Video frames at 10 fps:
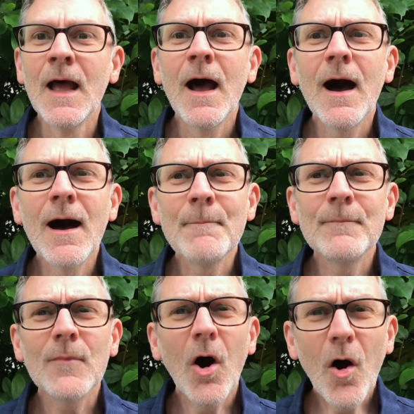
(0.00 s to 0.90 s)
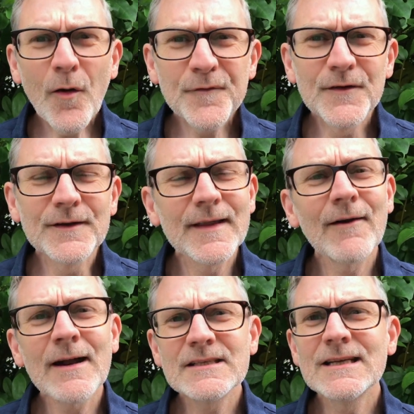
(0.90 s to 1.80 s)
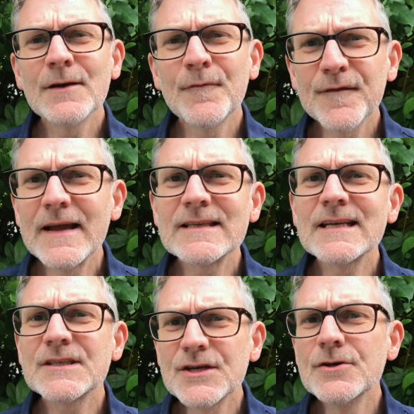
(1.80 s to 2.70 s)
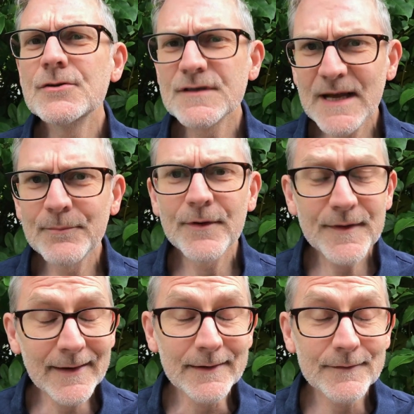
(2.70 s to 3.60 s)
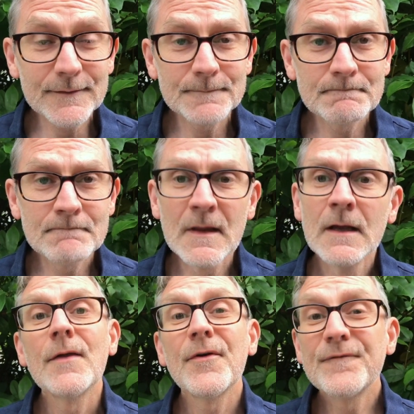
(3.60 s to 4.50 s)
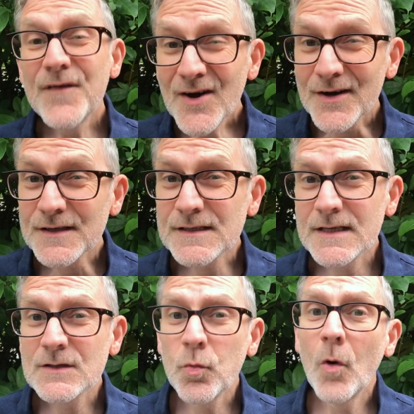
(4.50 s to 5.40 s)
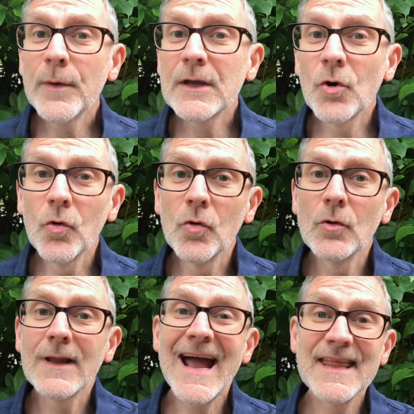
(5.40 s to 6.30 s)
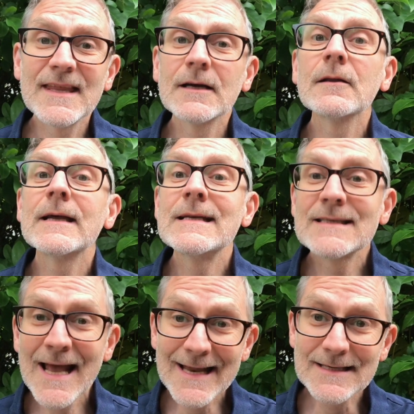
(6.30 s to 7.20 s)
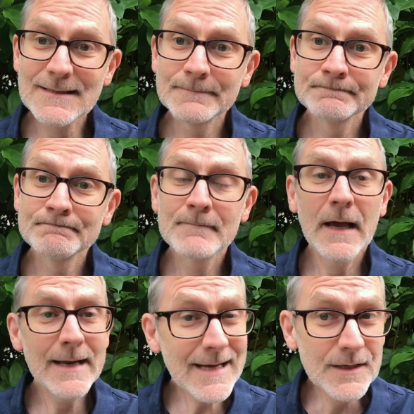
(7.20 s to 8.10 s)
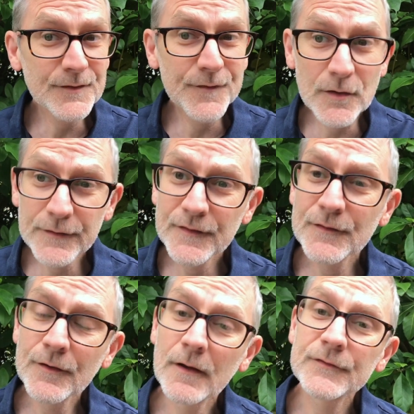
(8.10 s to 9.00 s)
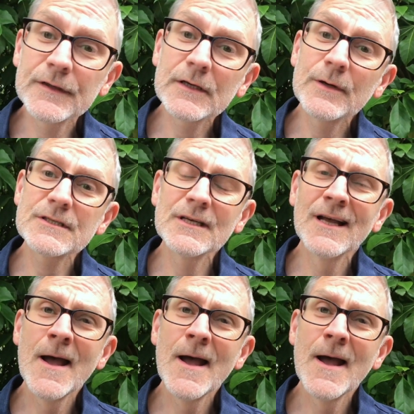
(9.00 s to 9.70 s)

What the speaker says: often they're actually conflating two separate things. The first is what we call ethical intent. And here the focus is on answering the question,